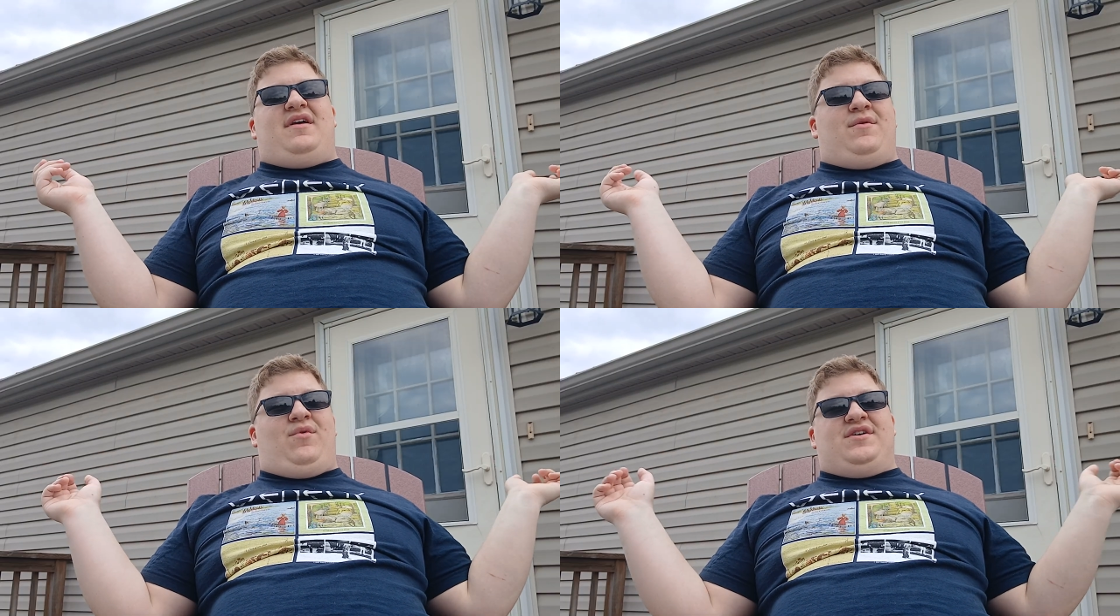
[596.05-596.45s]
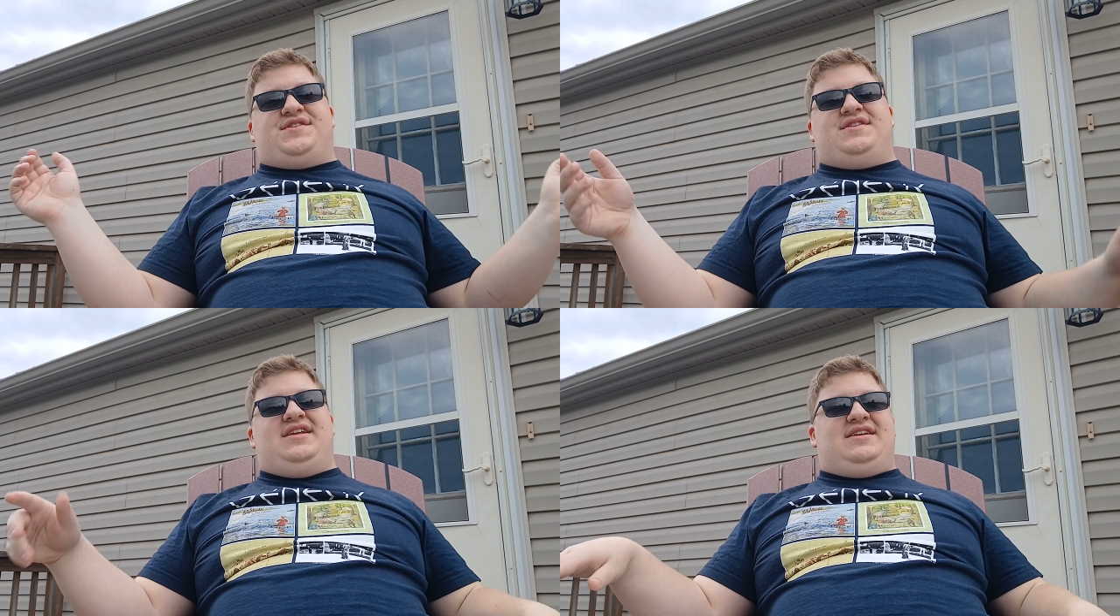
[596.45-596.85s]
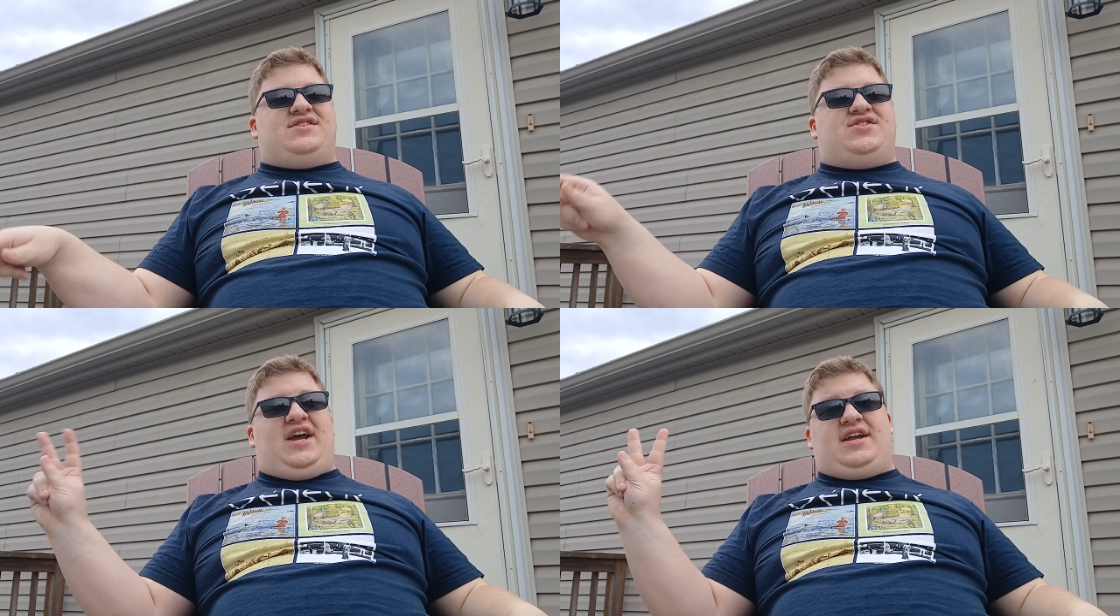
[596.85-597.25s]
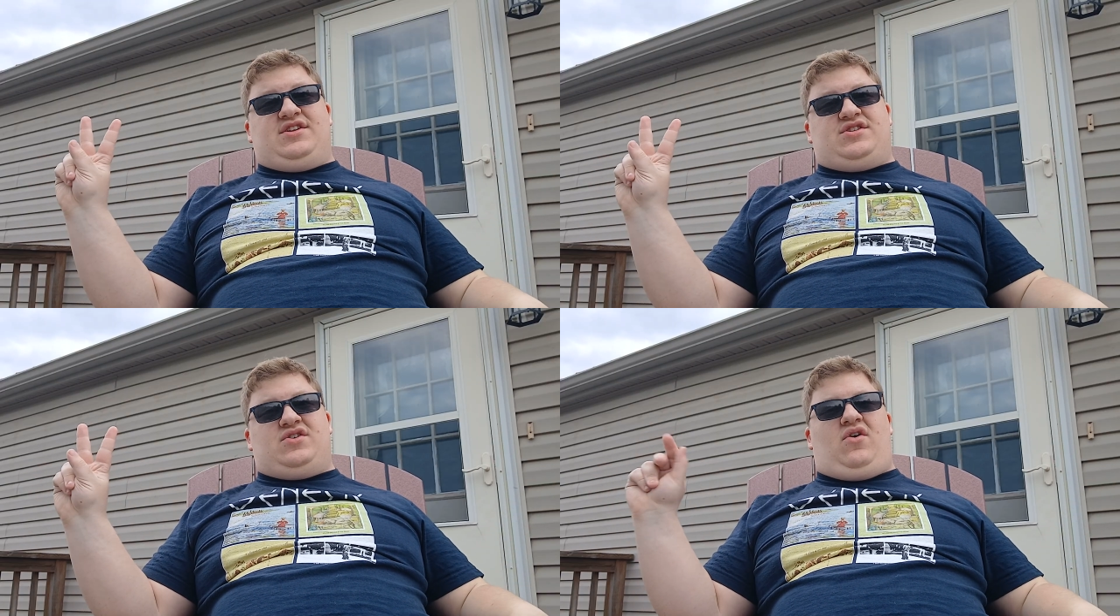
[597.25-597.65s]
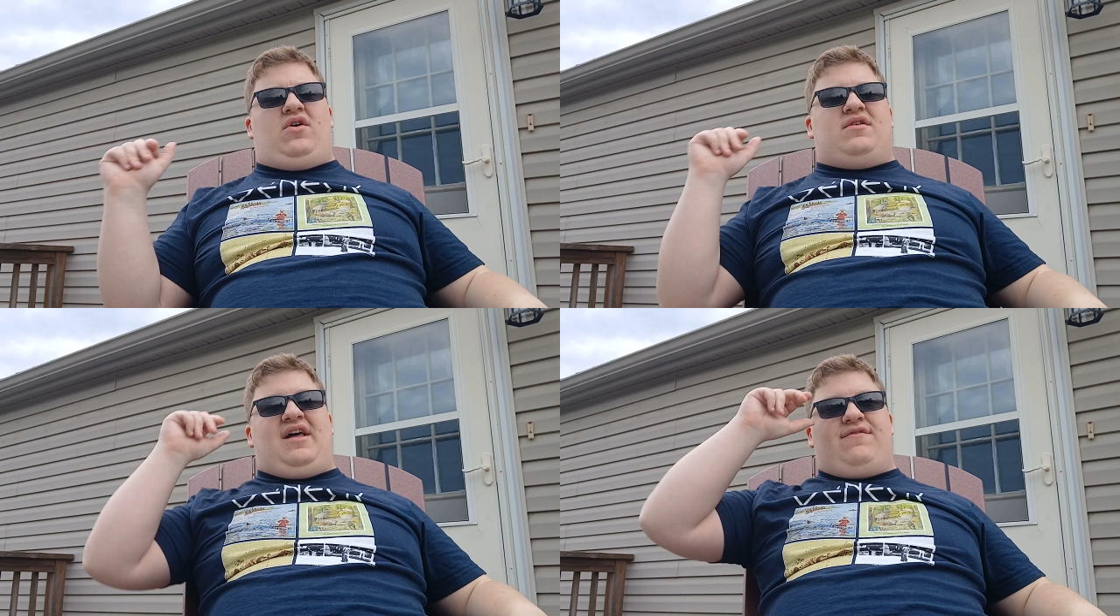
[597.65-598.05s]
It was the second
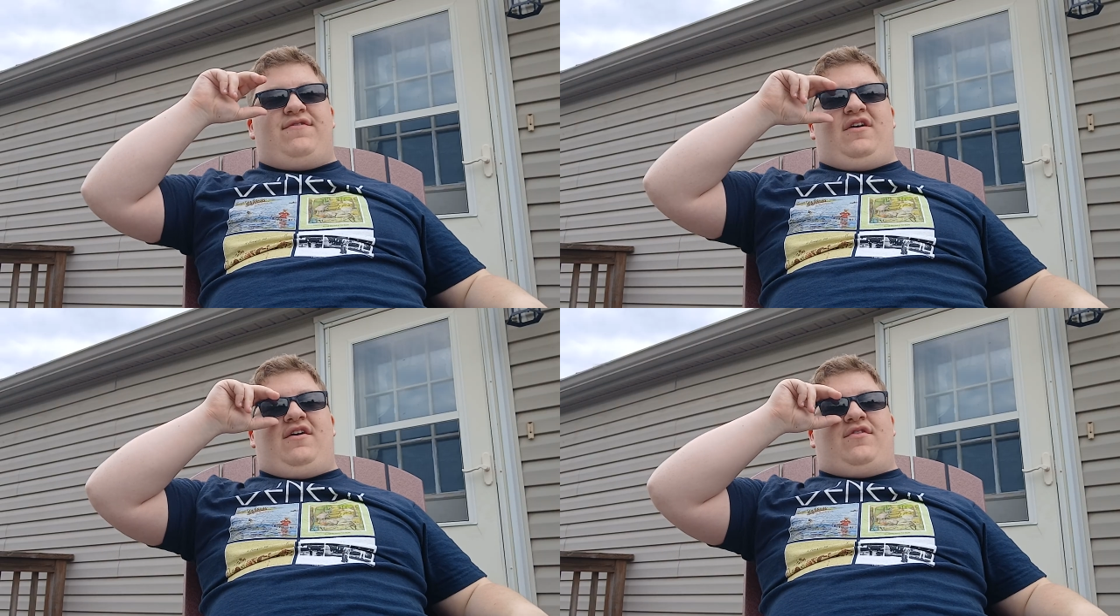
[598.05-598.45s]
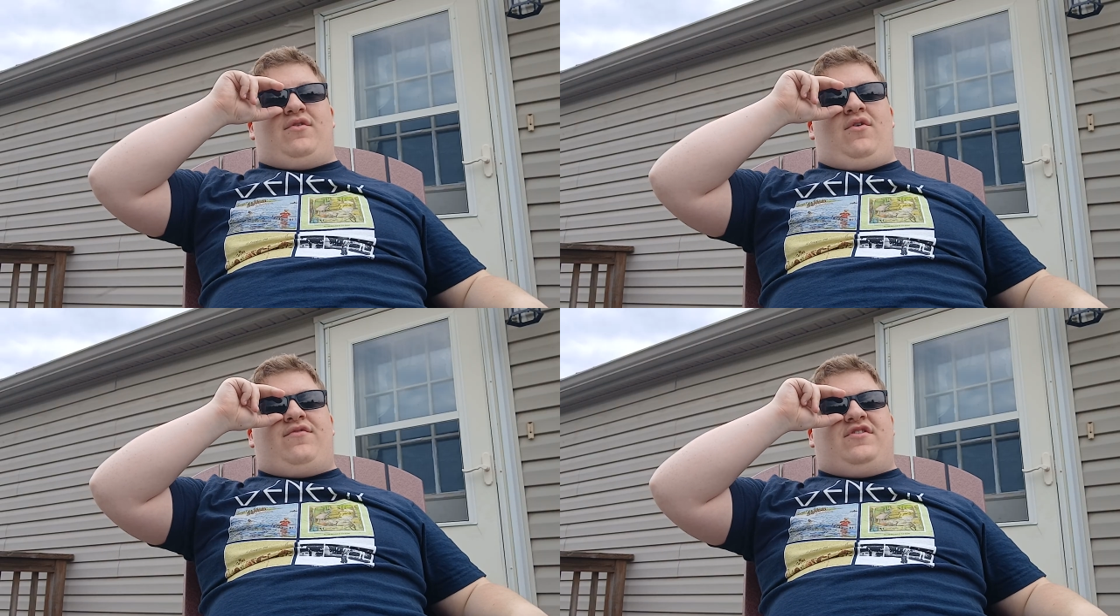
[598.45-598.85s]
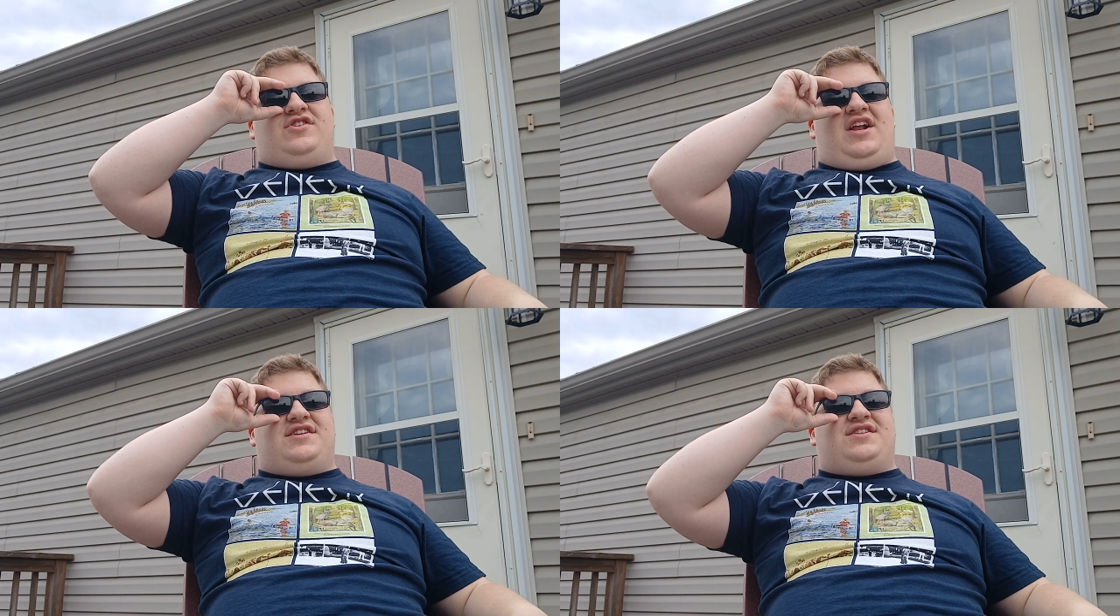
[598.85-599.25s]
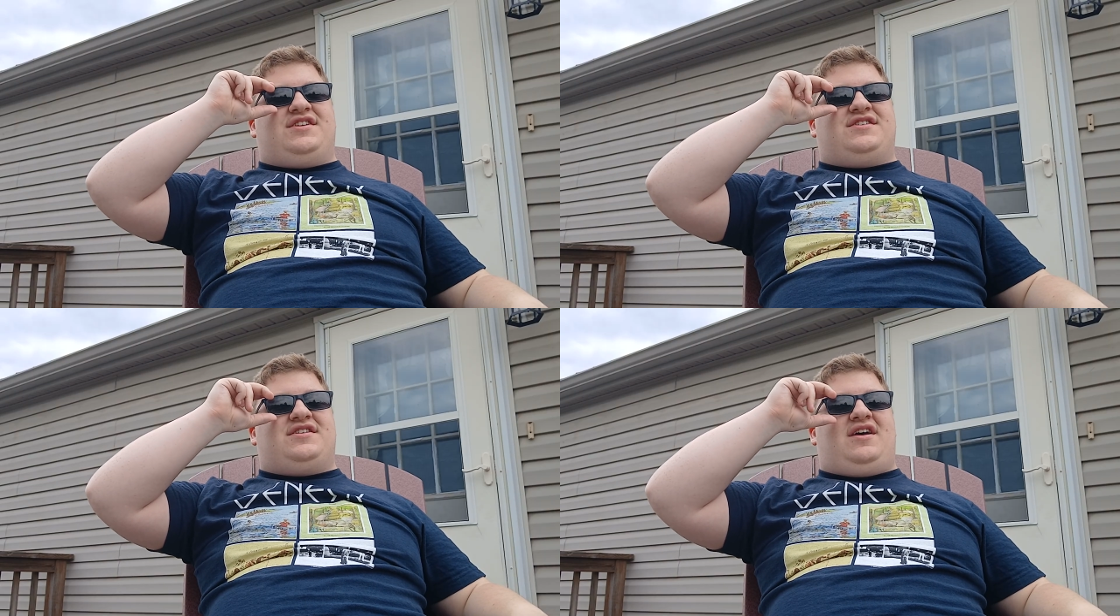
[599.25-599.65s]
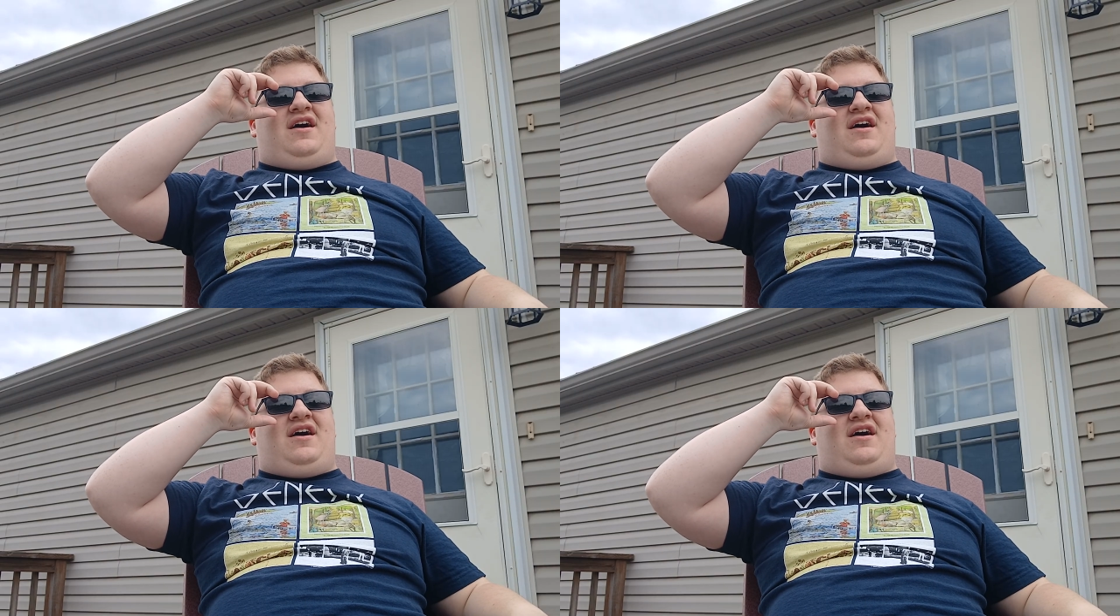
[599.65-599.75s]
song that Phil ever wrote for Genesis.